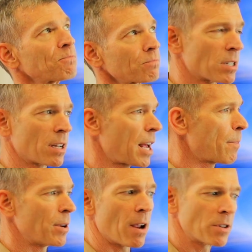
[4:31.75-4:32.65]
This is gonna
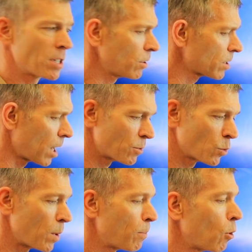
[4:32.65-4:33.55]
happen every single time. So
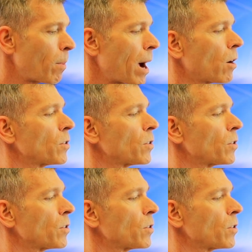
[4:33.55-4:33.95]
if you pull back